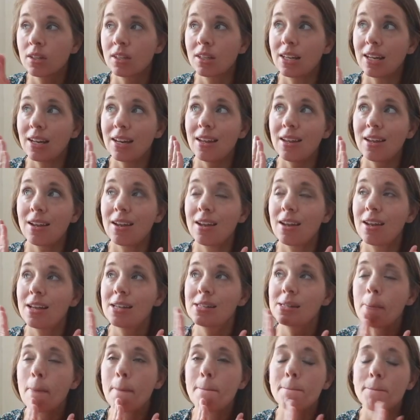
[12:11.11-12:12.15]
Getting
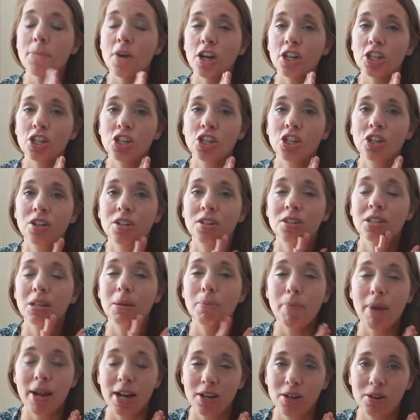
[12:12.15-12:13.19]
as much
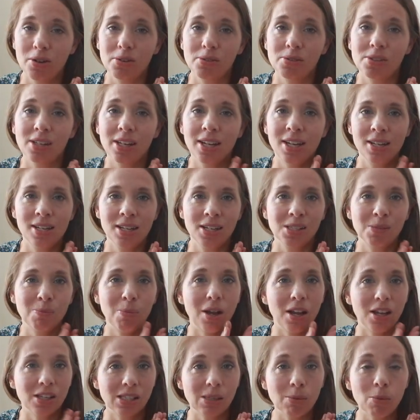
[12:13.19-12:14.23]
tomatoes eaten as
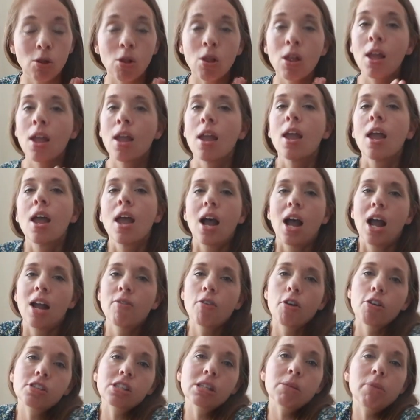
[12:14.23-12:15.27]
possible I've
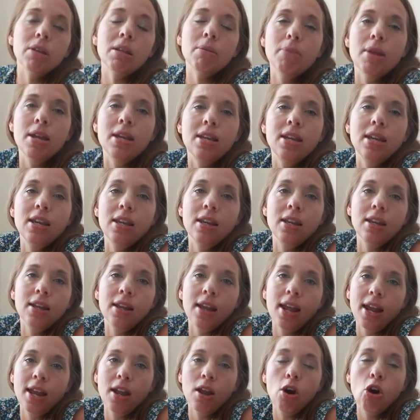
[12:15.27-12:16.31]
also been
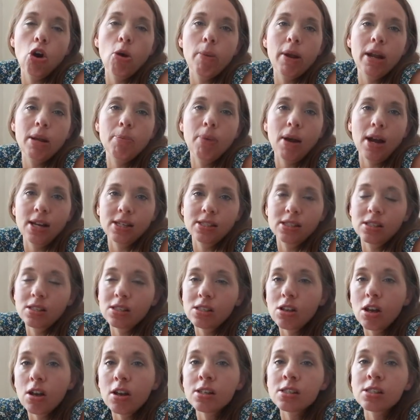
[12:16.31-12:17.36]
making a homemade pasta
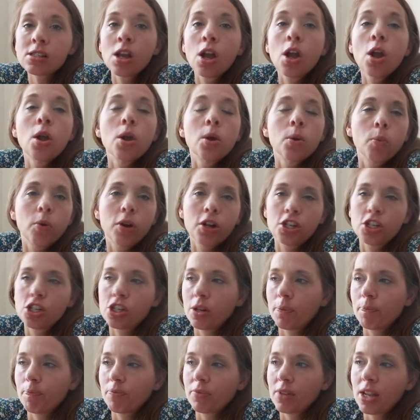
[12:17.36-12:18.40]
sauce,
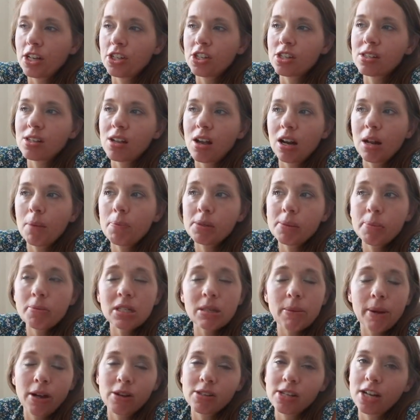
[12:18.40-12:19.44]
which I just cut up some
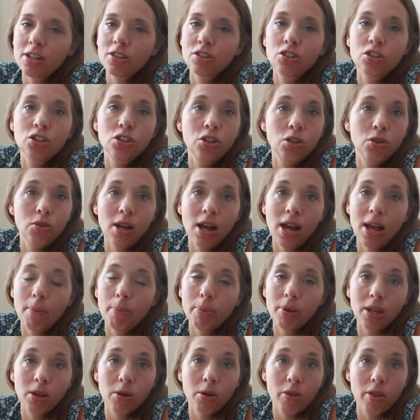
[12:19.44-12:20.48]
tomatoes. I do not
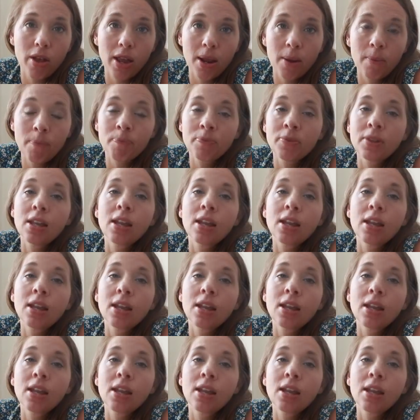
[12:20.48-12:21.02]
peel them.